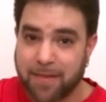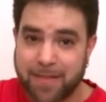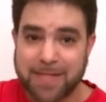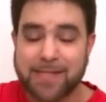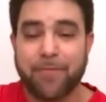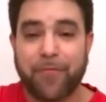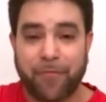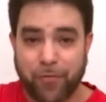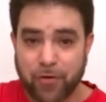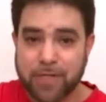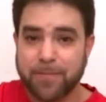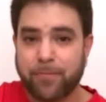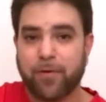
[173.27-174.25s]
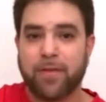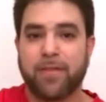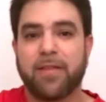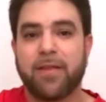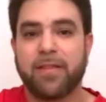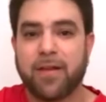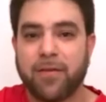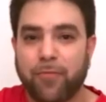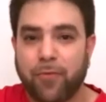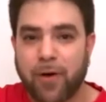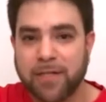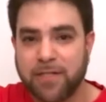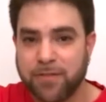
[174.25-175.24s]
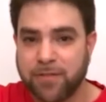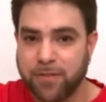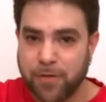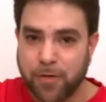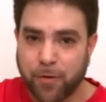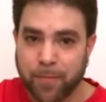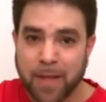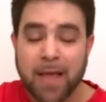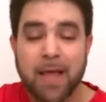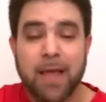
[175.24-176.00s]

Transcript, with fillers: That's the first important thing that I want you to know.